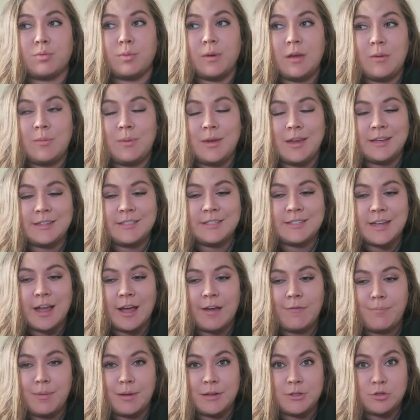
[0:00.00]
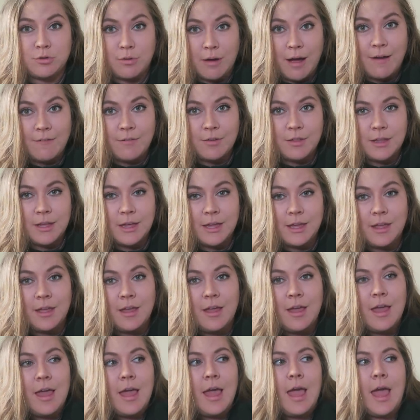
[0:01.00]
three weeks, I've been
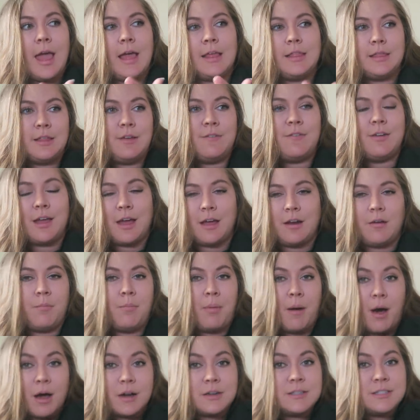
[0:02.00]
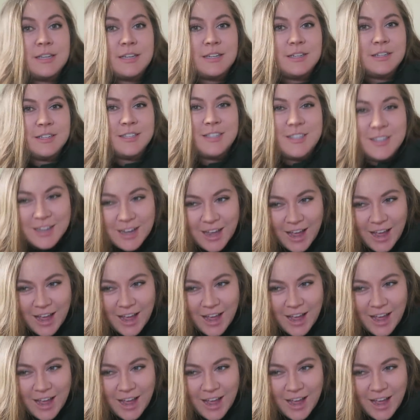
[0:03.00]
traveling and living out of boxes.